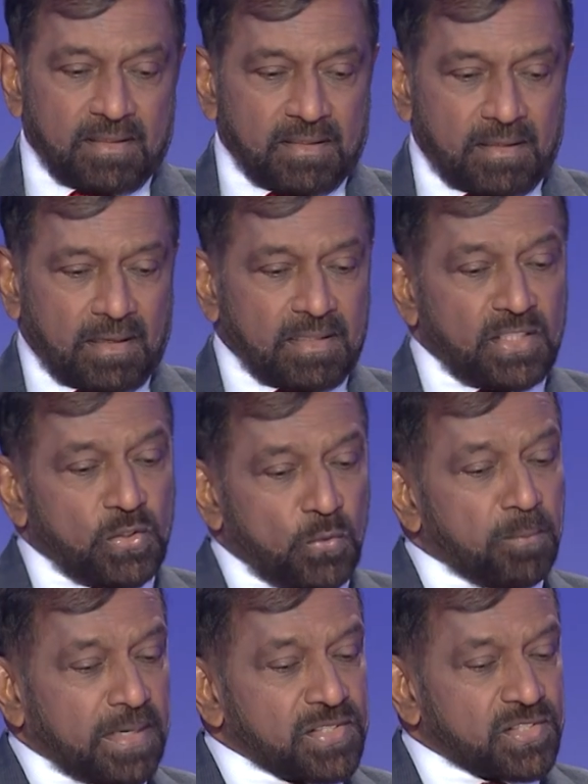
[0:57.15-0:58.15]
I think you
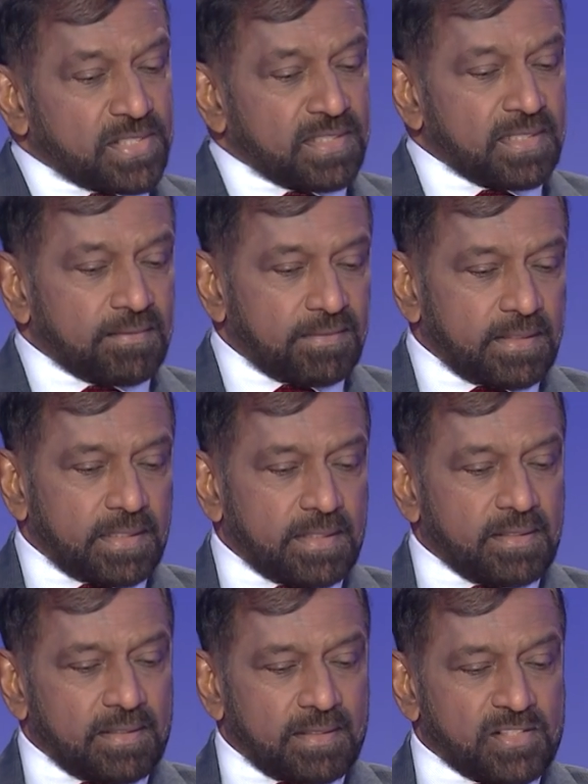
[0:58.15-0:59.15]
mentioned the word